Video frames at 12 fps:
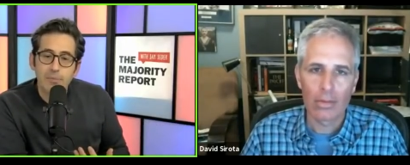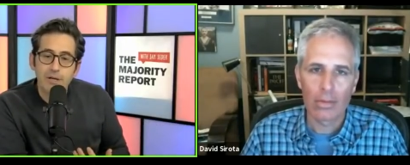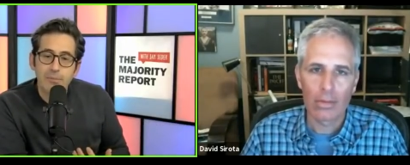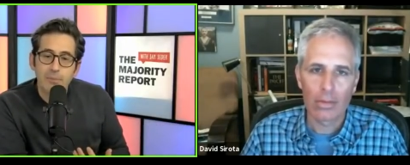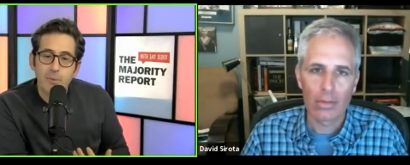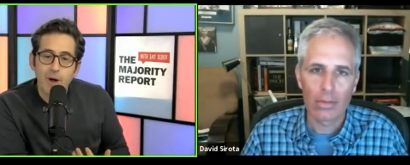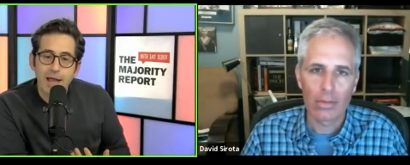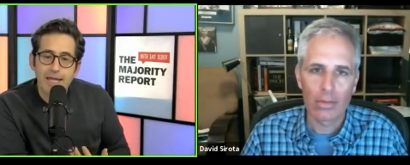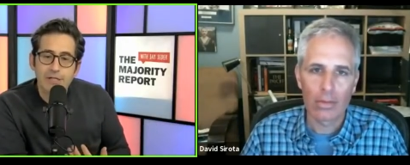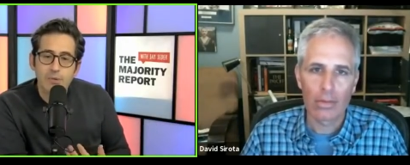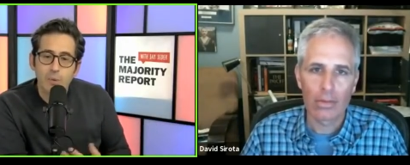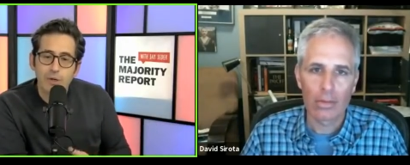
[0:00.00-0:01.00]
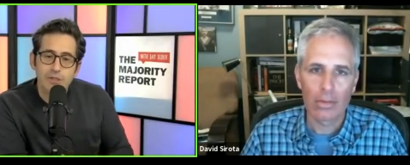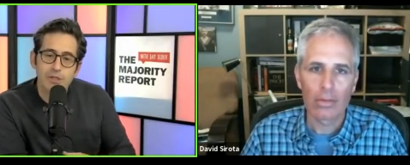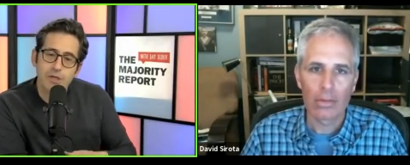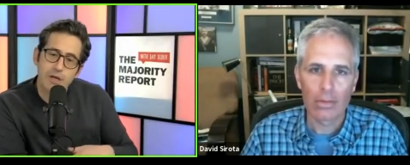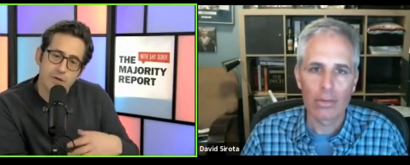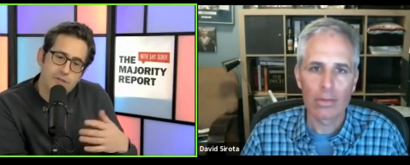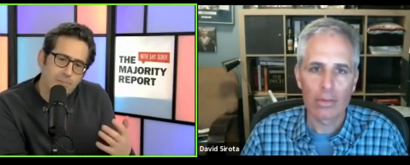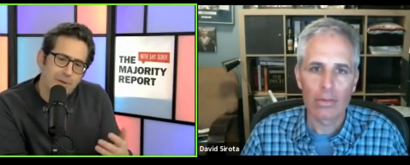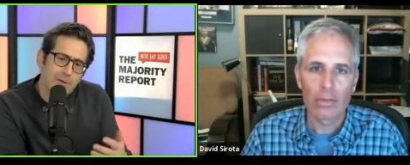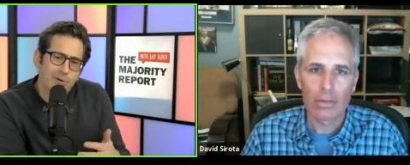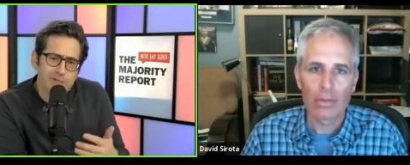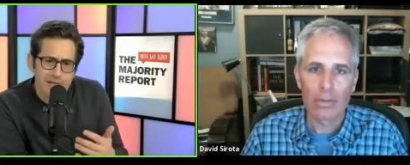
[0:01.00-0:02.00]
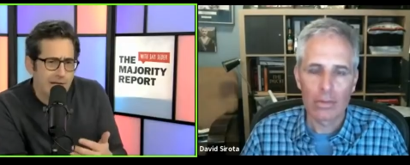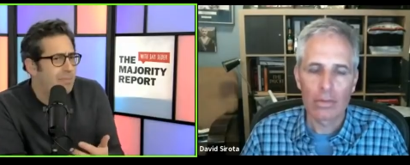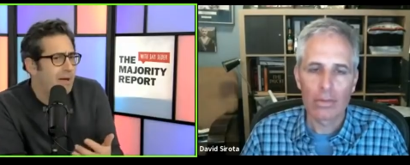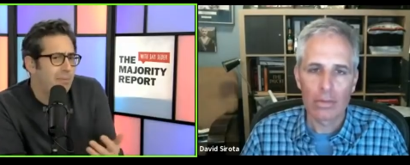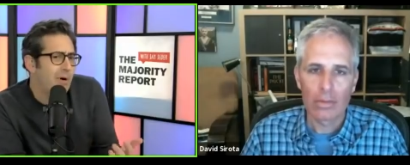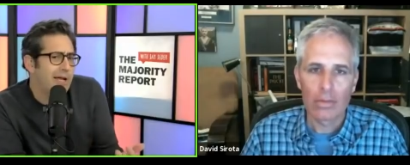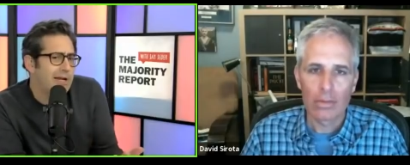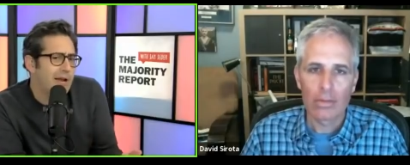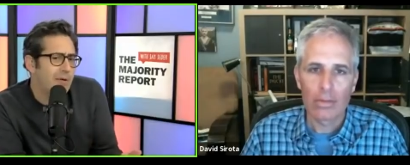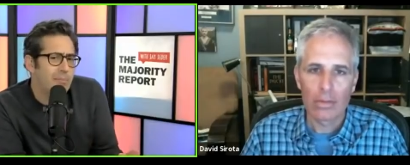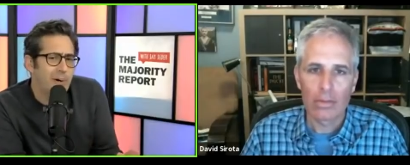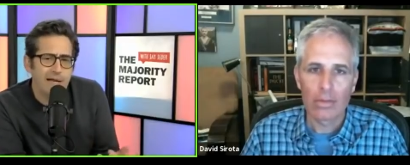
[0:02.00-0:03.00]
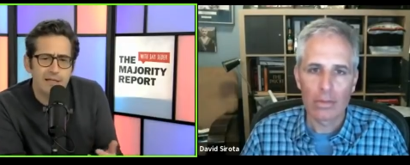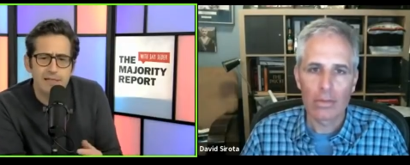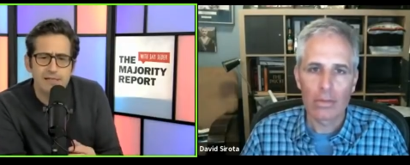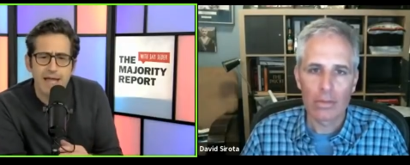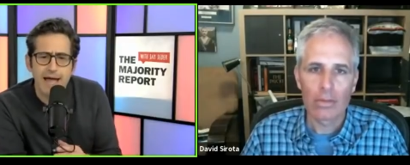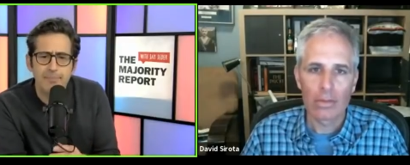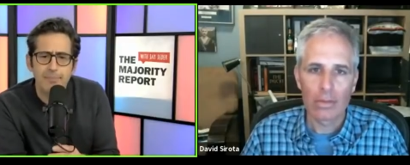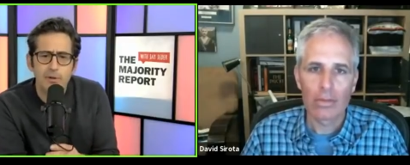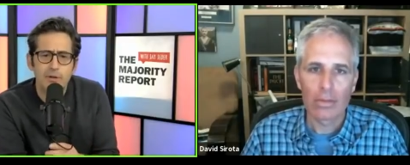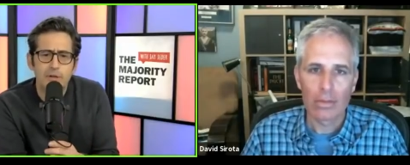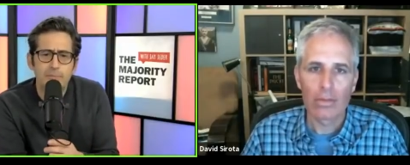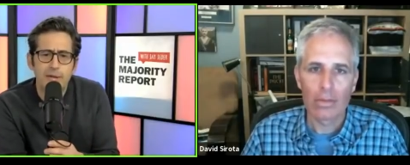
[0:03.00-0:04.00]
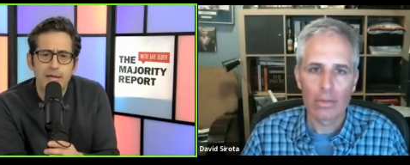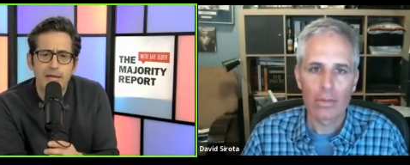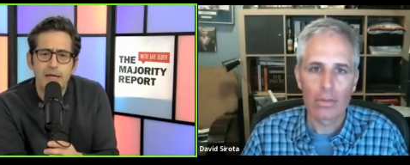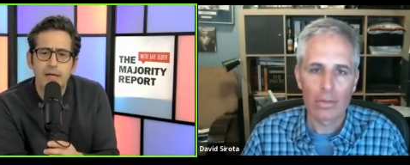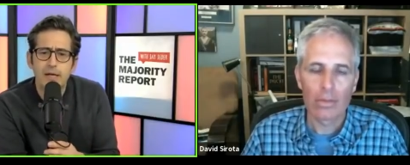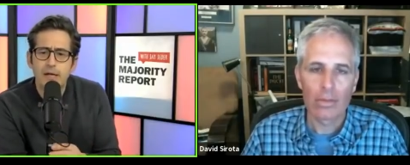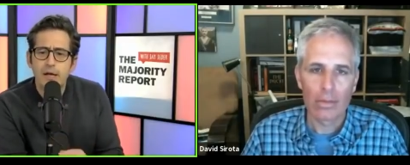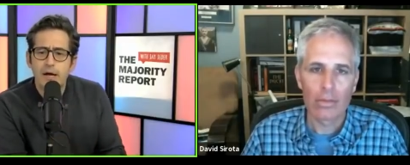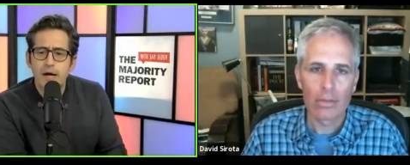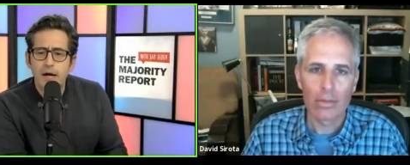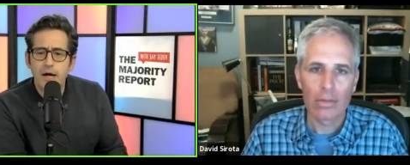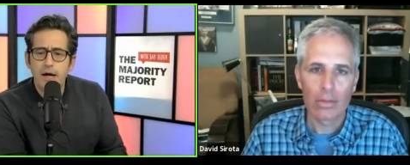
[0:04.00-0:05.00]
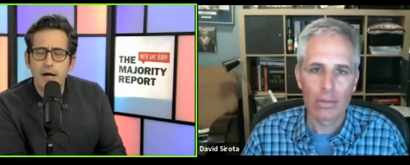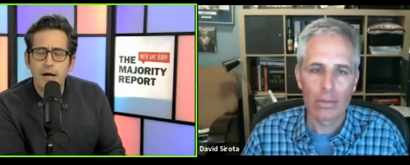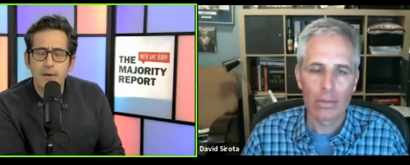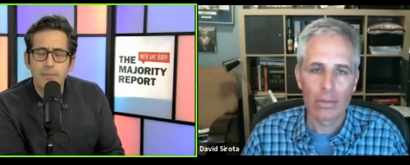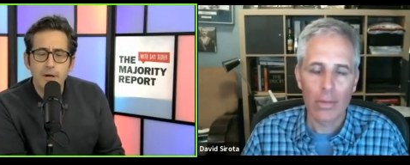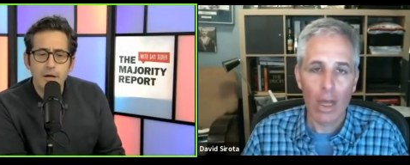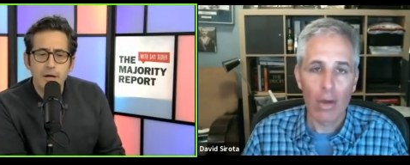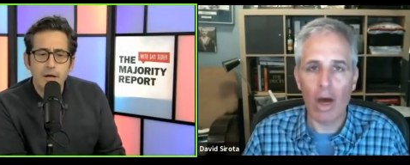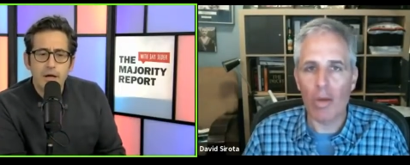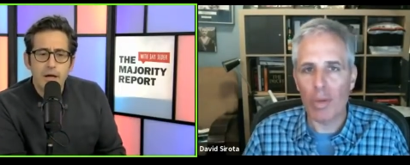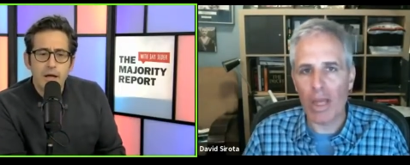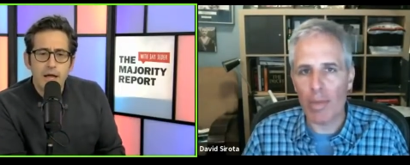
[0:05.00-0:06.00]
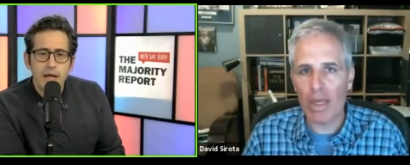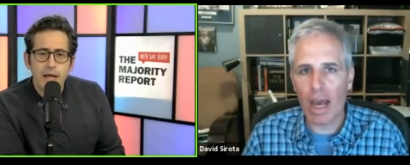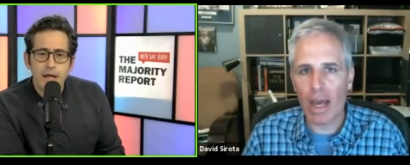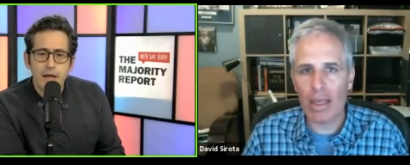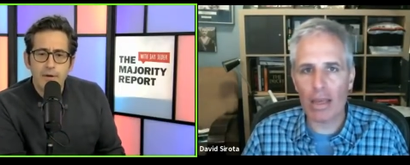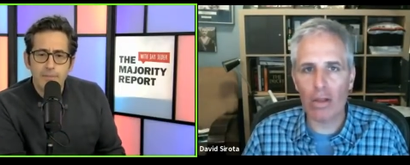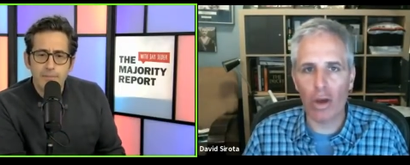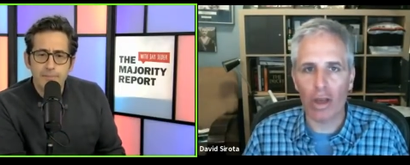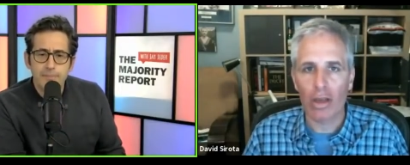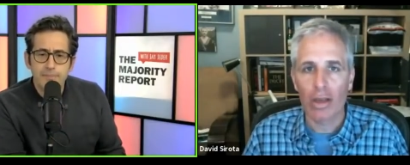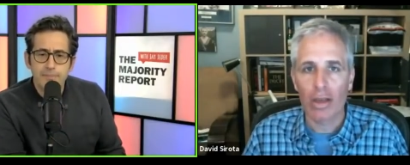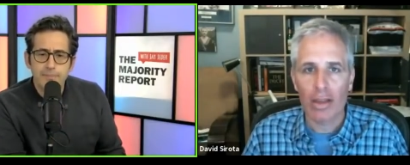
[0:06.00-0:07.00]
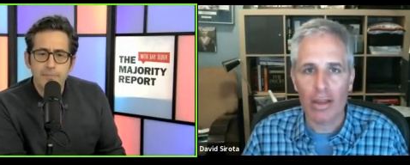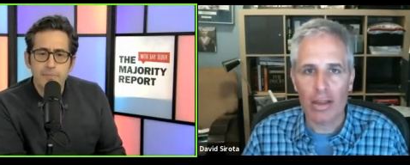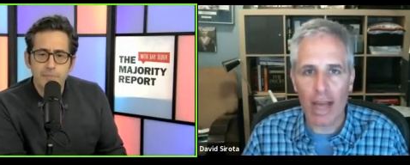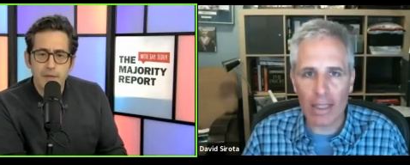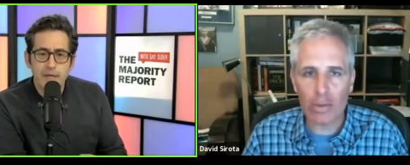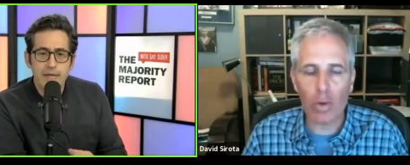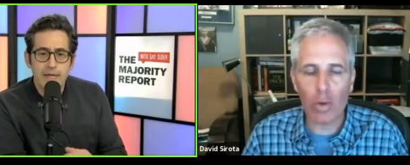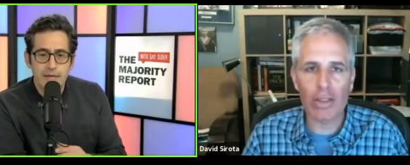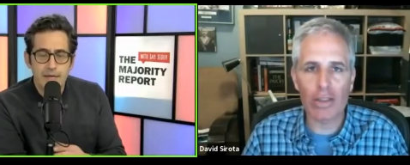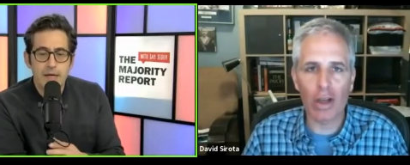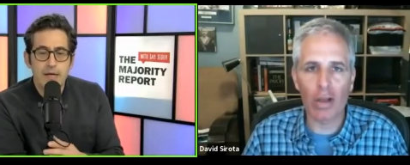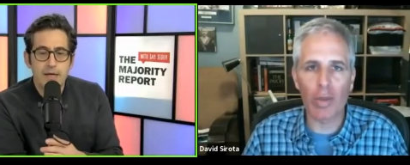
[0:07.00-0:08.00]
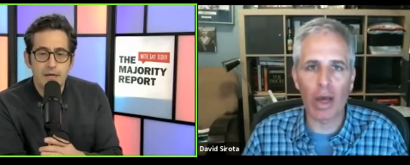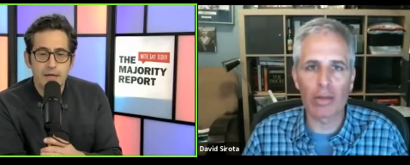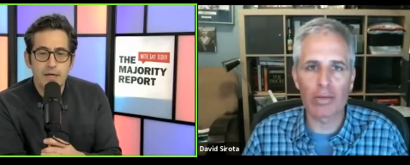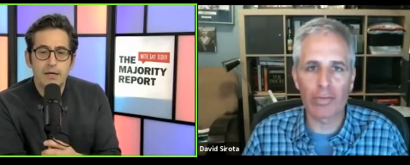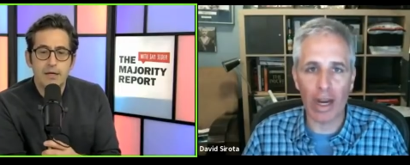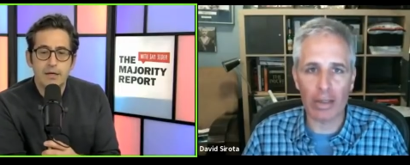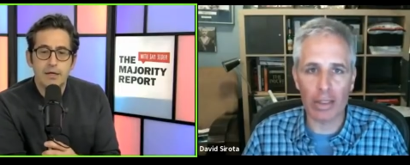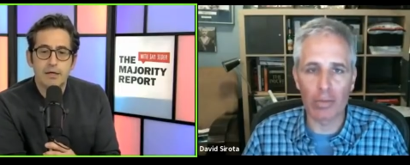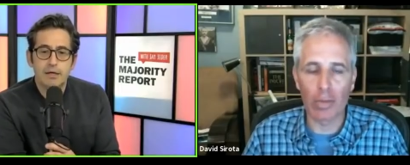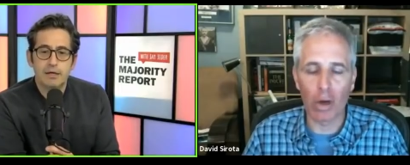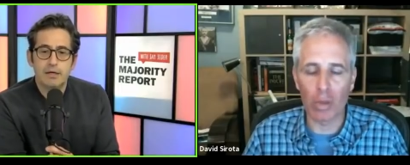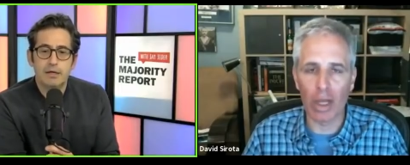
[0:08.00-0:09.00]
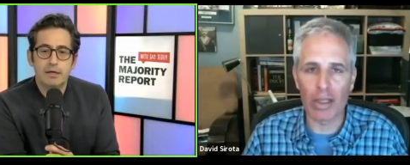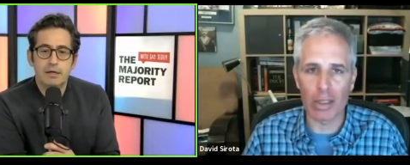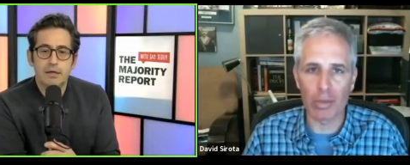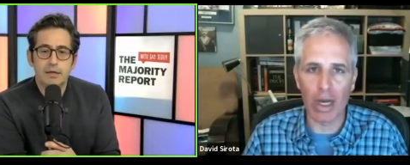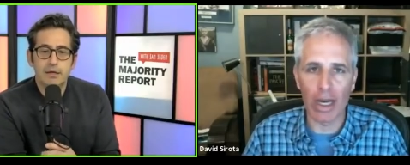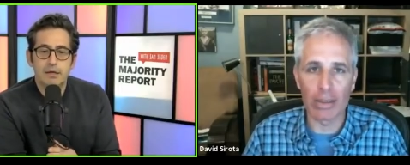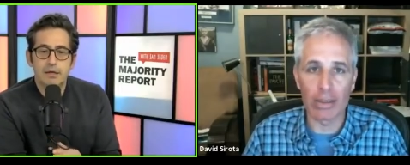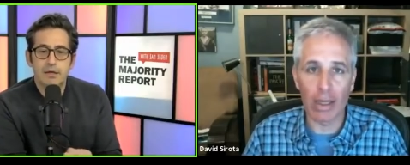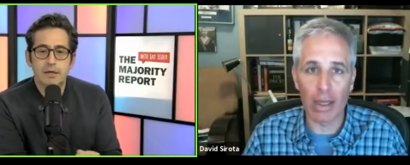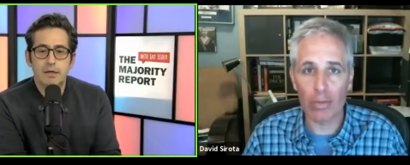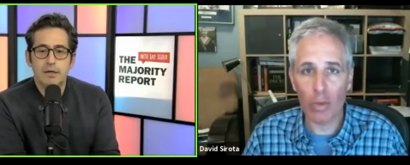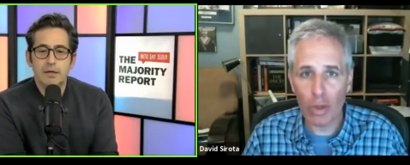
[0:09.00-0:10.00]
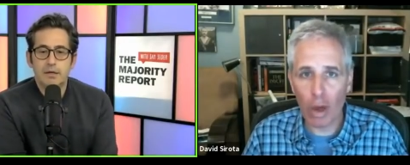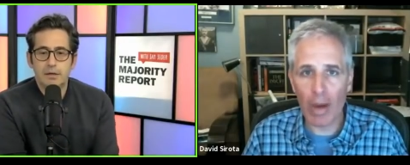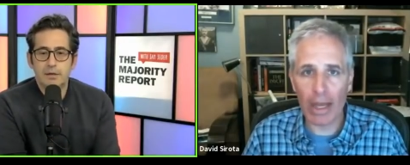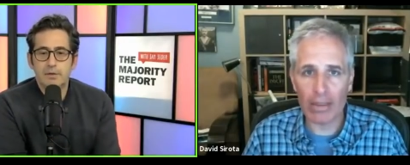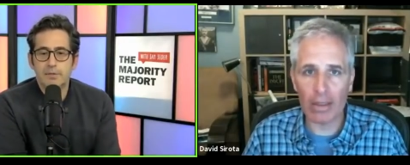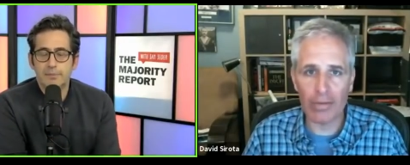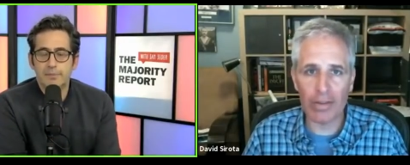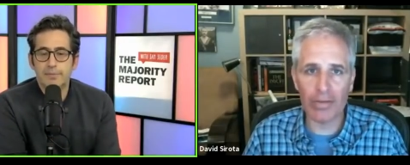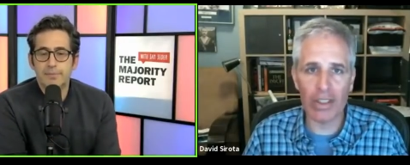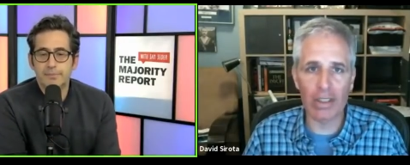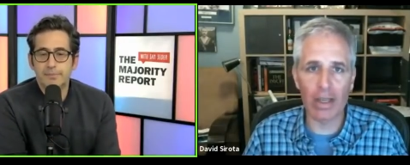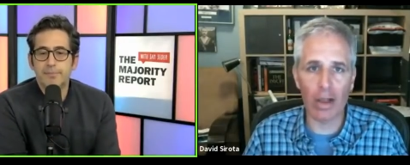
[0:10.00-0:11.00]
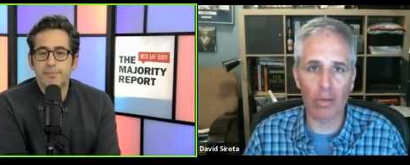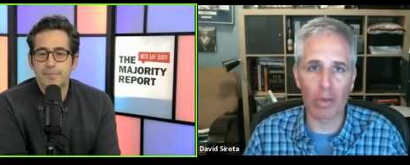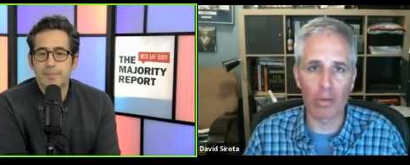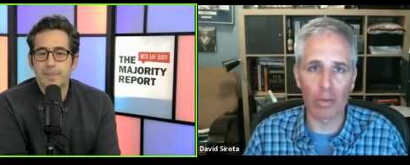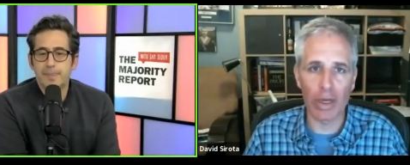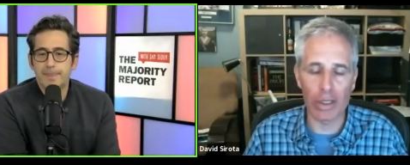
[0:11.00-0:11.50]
Speaker 1: minimum wage, which, some people are saying, maybe we'll get another bite at this apple in a bit. Well,
Speaker 2: but I mean, I think, look, that's why it's all about, frankly, mobilizing Biden. And we'll go back to the $15 minimum